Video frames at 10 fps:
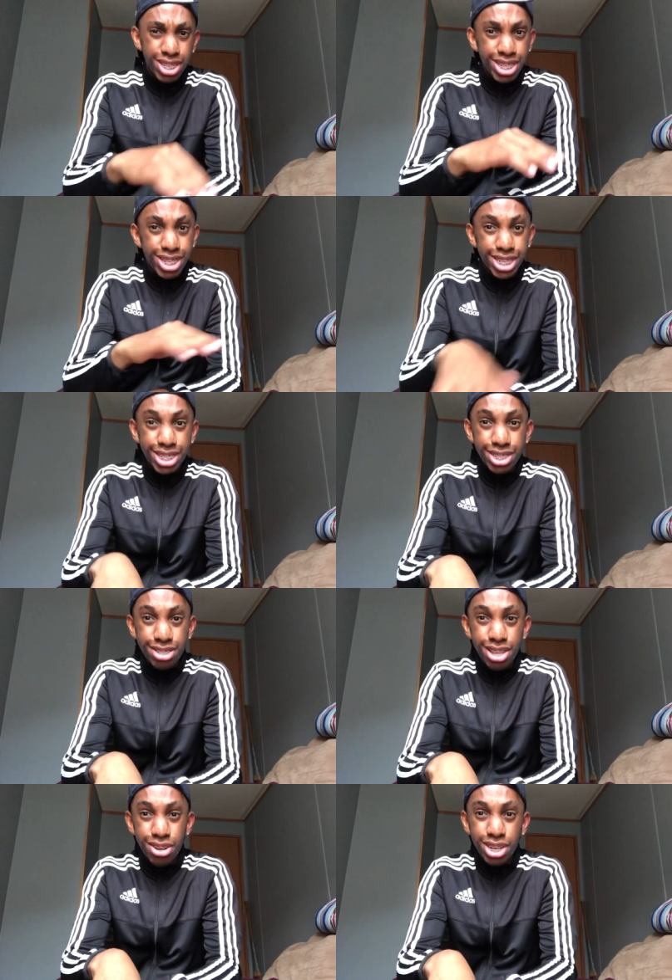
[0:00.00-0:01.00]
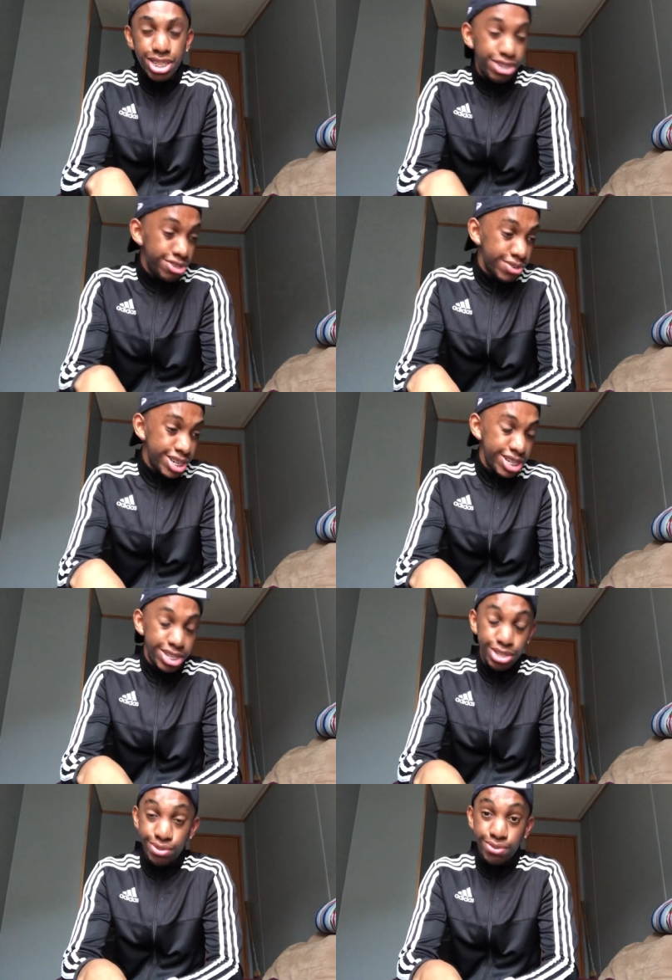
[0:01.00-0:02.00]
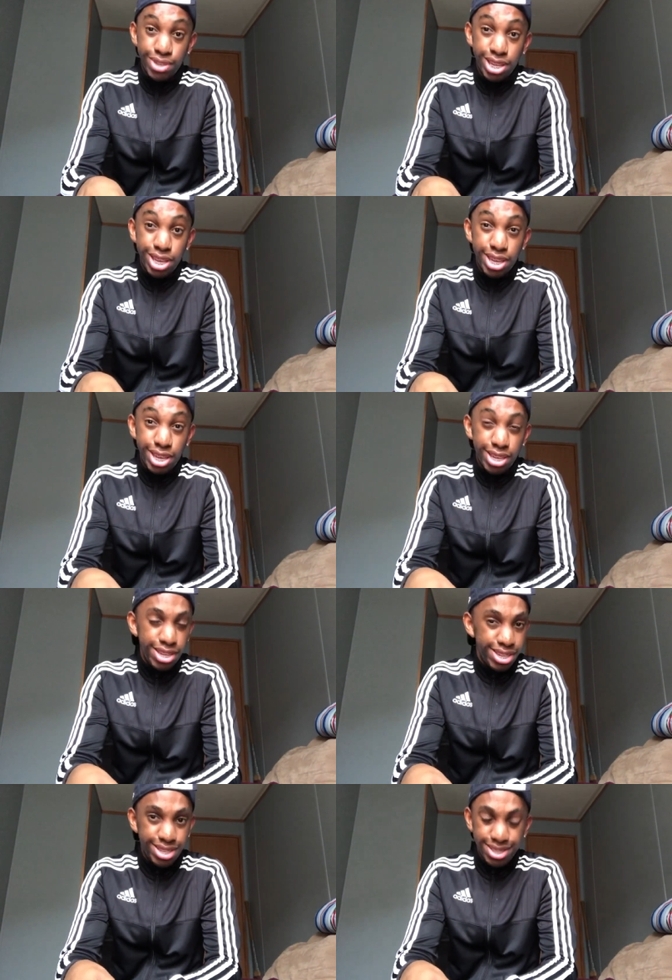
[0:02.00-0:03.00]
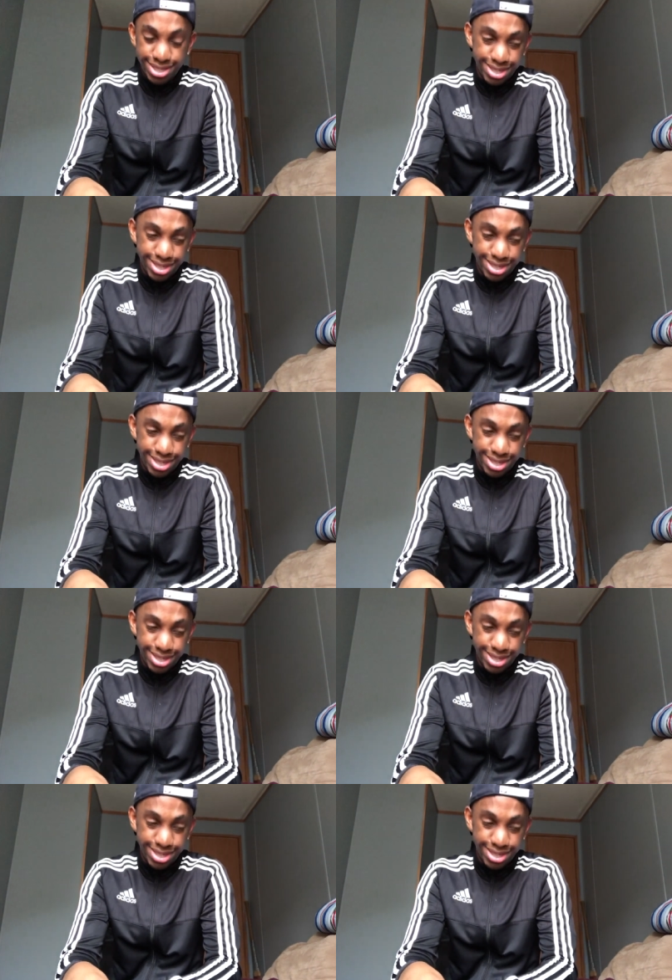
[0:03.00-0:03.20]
conditions they are under right now. And